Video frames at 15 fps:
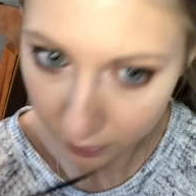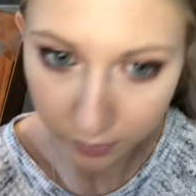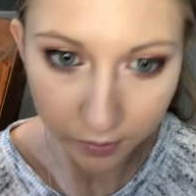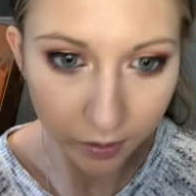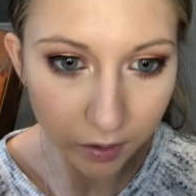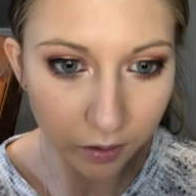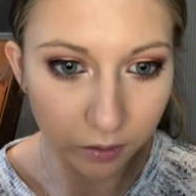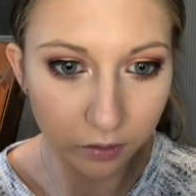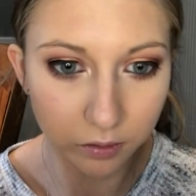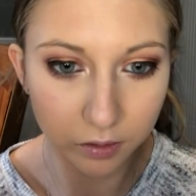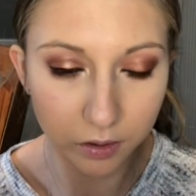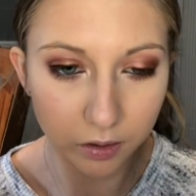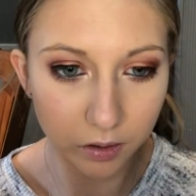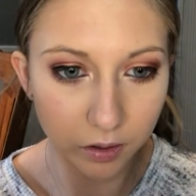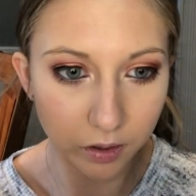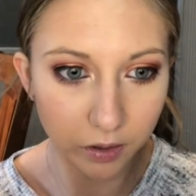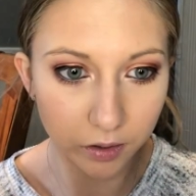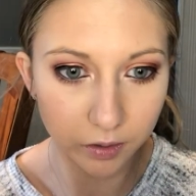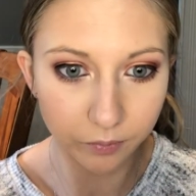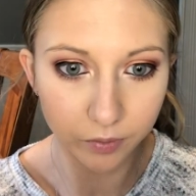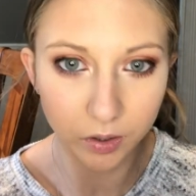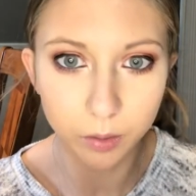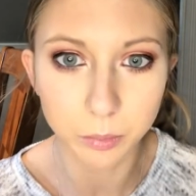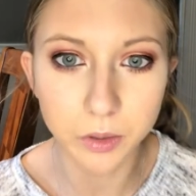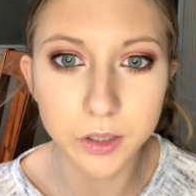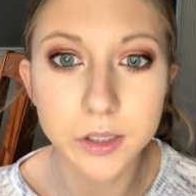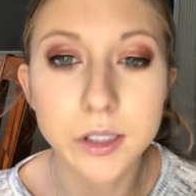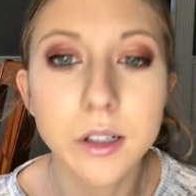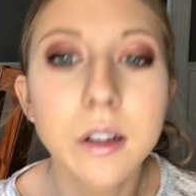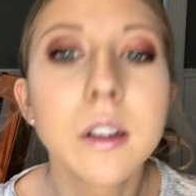yeah, like I am very
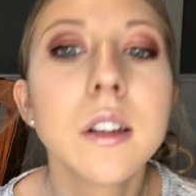pleased.